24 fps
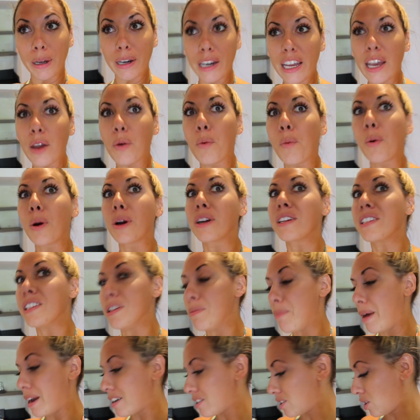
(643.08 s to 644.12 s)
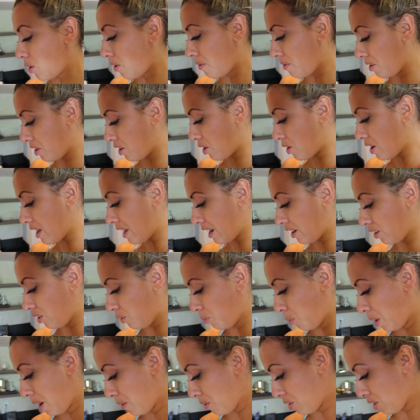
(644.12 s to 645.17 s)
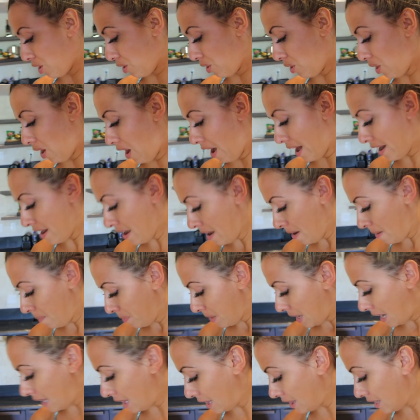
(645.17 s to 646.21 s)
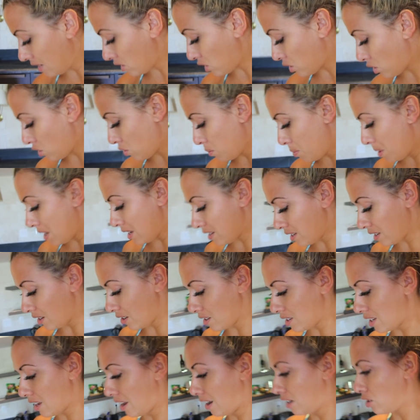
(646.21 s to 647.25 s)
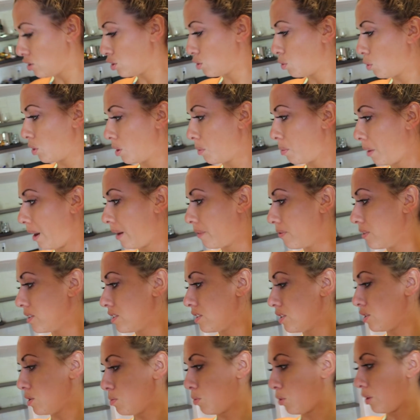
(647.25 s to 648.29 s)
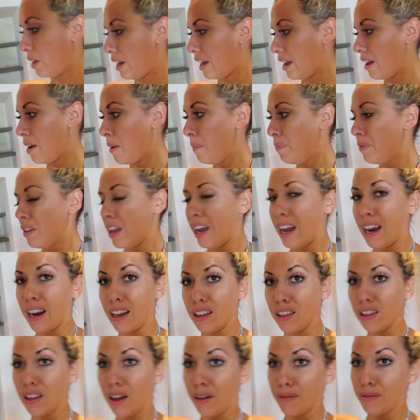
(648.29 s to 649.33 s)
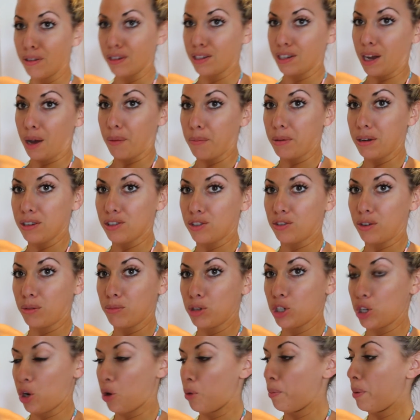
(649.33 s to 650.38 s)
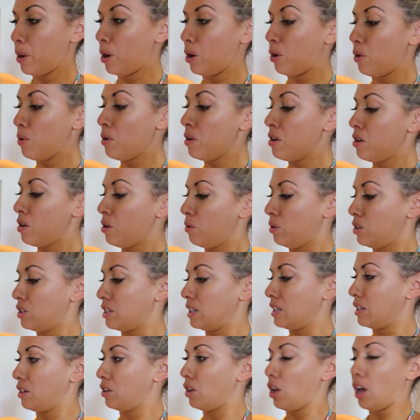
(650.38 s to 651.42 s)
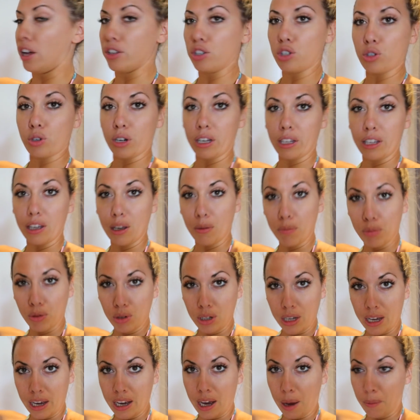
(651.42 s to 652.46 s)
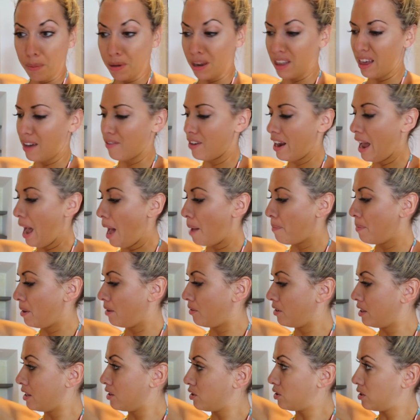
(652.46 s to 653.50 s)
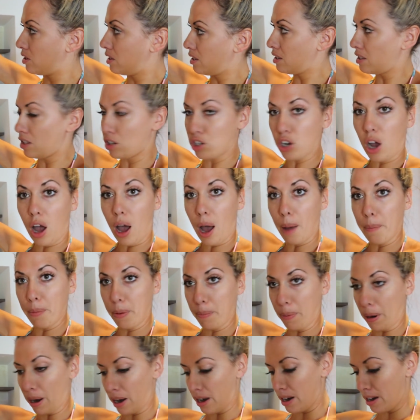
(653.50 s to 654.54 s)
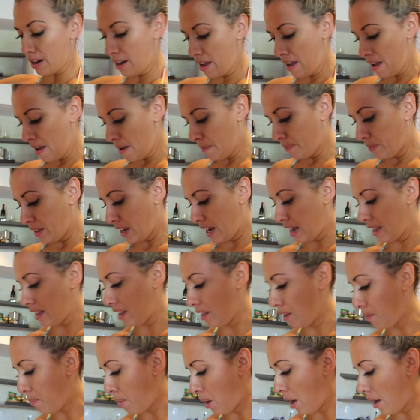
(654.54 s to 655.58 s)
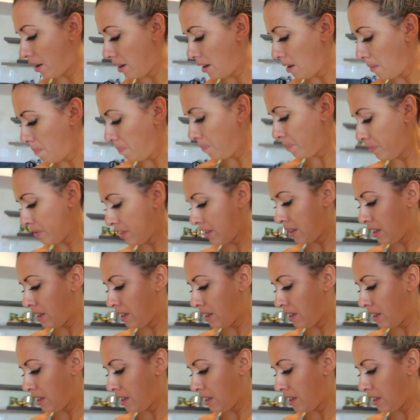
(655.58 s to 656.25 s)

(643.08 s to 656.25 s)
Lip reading: but it works in Mexico. I feel like you can get away with a lot. And then this two-piece little set I just wore to breakfast this morning, and I love this company. It's from Shopo, which is a little Australian boutique company. They have an app and everything. So this is the top part, And then the bottom